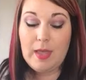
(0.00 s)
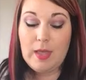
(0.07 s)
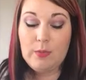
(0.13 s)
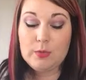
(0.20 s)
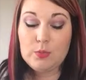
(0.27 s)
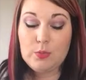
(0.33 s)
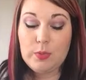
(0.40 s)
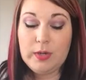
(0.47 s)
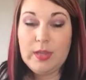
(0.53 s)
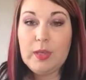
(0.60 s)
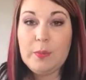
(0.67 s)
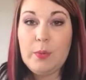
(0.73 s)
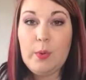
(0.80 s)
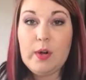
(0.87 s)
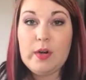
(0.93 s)
it was
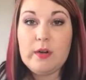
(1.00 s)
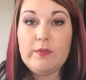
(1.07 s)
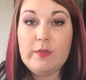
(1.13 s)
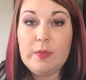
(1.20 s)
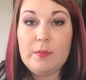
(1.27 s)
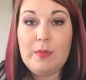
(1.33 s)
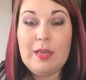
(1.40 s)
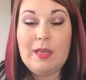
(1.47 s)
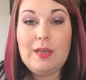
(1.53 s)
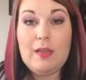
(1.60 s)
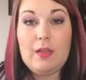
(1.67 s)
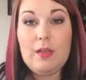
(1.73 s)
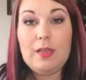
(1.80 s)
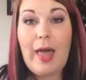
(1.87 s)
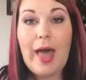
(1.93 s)
really important for
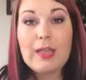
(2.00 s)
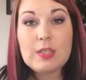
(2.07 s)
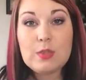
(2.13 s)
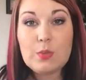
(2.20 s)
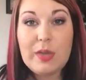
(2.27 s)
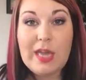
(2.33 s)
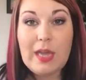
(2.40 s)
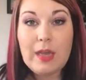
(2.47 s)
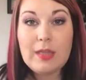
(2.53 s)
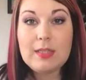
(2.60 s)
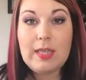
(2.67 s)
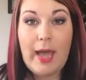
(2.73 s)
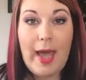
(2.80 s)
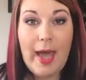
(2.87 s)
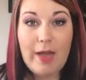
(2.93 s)
me last week
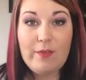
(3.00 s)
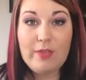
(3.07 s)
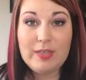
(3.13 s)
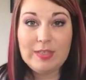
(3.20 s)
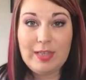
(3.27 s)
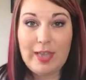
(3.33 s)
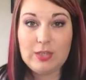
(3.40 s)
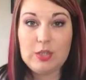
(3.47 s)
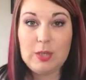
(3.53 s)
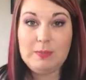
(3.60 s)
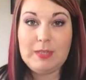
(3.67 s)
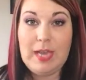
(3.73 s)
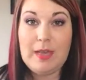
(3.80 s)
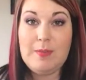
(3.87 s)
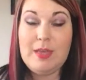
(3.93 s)
to have this
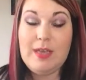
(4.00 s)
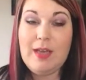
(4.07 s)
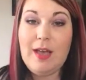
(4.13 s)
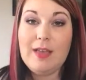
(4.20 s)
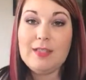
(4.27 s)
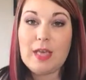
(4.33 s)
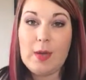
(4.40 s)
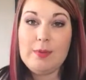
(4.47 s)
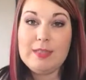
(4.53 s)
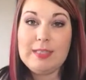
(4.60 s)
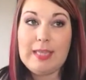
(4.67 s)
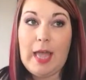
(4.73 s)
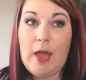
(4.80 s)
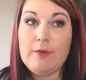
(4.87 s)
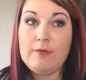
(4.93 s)
catch-up day because I was
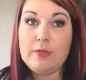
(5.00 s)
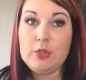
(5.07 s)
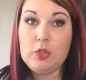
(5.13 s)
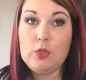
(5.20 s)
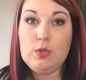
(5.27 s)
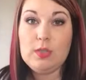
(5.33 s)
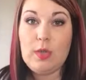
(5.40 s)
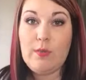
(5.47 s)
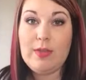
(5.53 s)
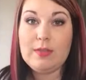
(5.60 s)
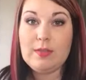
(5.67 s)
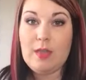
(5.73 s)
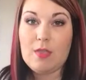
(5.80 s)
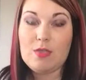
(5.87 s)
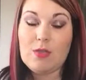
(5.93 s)
down for Tuesday,
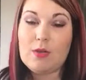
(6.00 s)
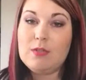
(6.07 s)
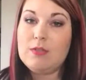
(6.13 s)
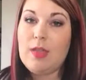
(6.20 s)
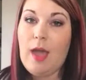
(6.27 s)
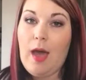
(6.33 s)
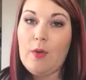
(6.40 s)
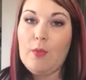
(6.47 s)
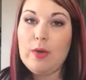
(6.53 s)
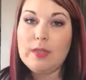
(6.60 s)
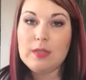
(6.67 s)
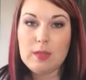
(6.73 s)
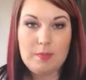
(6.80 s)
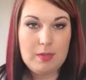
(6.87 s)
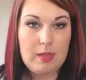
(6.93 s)
Wednesday, and Thursday. I
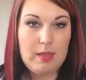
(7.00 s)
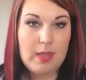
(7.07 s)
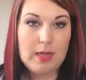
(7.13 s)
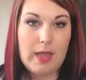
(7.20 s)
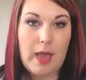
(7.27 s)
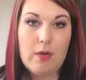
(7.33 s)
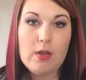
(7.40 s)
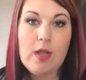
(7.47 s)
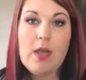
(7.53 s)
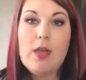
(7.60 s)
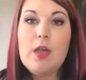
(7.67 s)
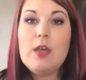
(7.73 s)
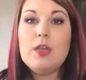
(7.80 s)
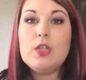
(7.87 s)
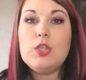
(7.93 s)
was completely down.
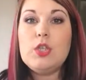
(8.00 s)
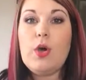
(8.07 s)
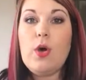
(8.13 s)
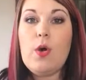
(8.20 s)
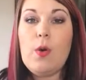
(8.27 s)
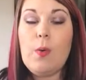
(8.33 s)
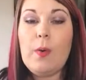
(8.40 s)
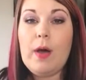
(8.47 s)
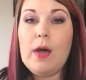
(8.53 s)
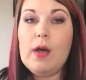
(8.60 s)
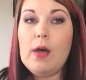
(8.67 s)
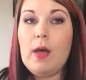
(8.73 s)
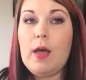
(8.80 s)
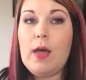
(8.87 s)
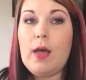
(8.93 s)
So
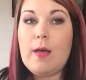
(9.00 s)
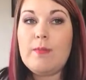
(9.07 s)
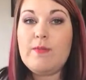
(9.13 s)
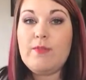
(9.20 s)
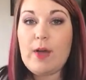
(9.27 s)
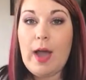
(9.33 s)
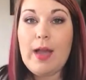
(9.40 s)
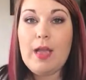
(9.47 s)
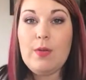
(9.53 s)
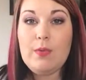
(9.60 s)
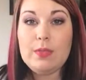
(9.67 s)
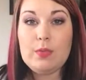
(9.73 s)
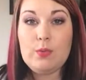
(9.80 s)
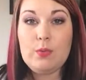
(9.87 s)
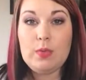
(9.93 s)
Friday
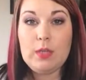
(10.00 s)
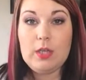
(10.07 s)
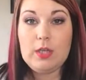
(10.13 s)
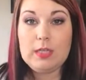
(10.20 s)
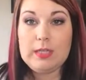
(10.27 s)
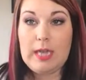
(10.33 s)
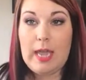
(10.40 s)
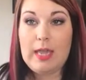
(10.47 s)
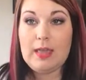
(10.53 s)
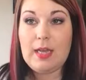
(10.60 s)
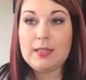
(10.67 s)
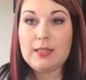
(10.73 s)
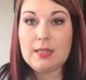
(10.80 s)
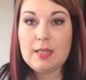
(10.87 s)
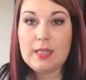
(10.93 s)
was a really good day.
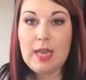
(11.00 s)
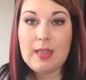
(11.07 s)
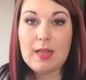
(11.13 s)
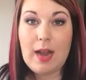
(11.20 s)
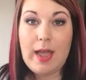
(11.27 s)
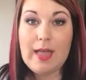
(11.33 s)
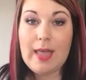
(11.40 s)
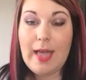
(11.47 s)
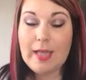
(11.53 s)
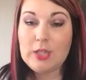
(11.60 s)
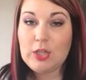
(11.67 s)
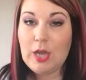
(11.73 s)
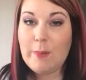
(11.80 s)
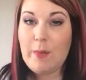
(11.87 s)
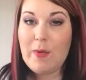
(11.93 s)
That's the day that I
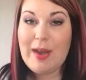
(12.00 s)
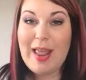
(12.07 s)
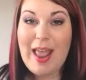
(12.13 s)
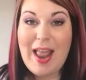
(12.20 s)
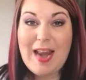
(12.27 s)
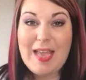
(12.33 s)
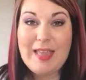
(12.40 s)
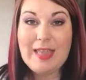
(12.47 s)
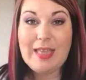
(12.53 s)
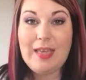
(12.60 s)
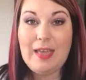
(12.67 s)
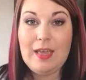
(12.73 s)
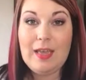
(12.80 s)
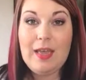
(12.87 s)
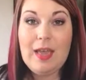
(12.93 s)
catch up on
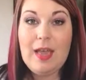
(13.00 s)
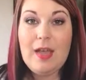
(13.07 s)
anything